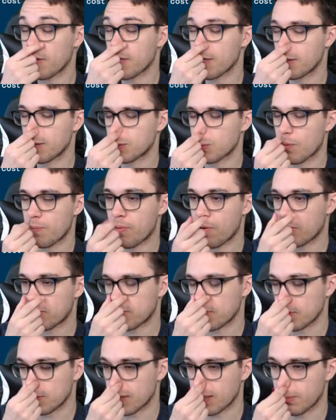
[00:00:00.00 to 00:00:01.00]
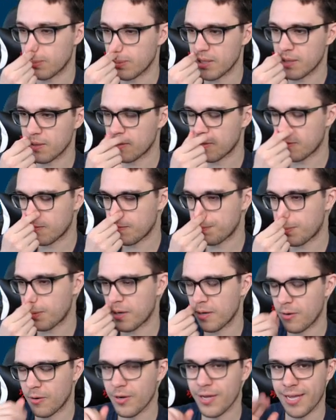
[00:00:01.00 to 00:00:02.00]
um, I'm kind of curious what part two
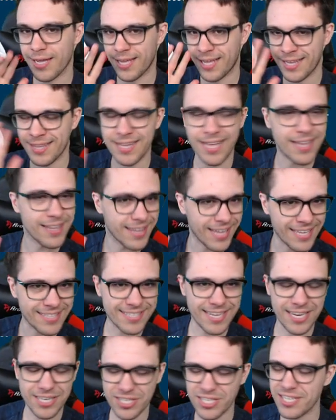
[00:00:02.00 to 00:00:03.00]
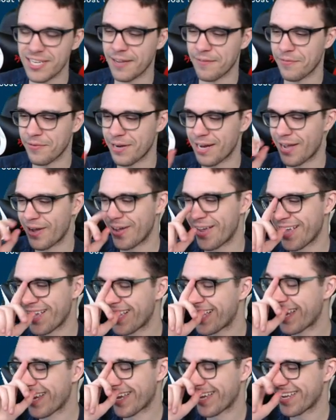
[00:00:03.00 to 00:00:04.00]
is going to be. But okay, and th that's
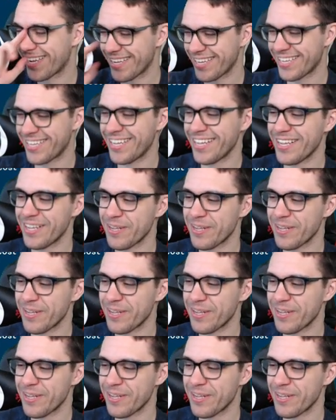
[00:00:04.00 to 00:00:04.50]
actually it for now.